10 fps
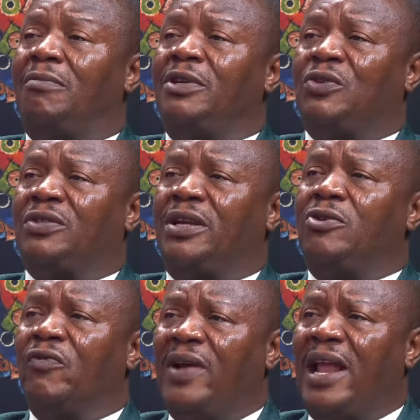It was a
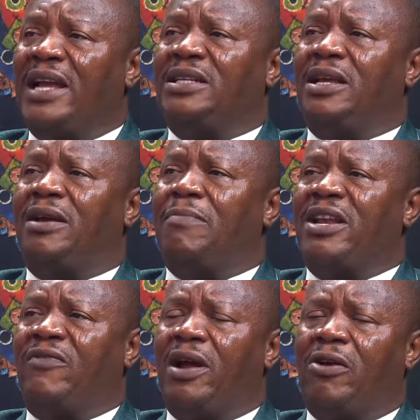novel idea by
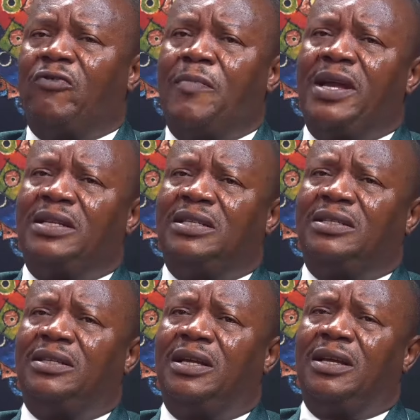the federal government.
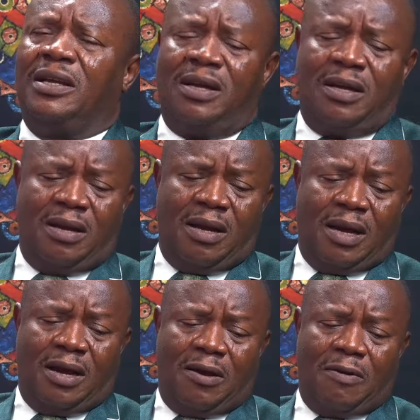It's the
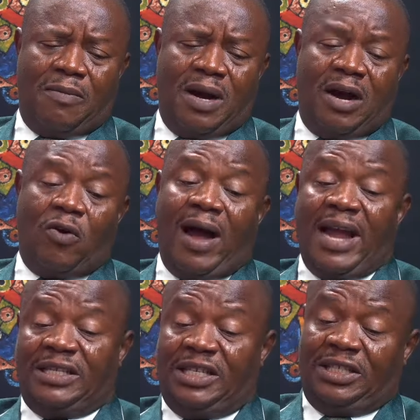
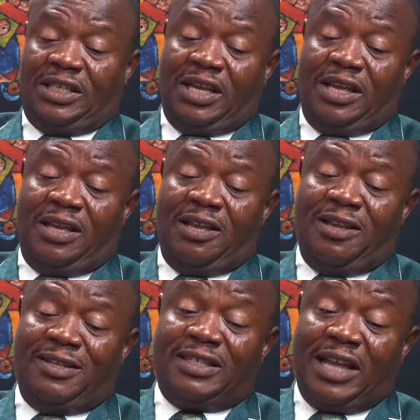RITC
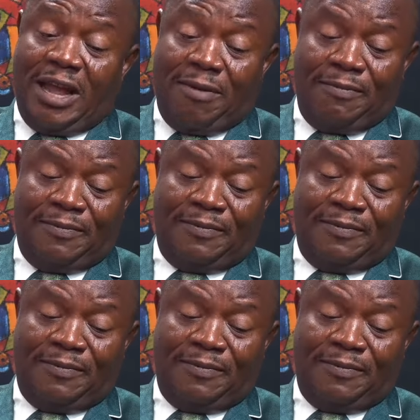scheme.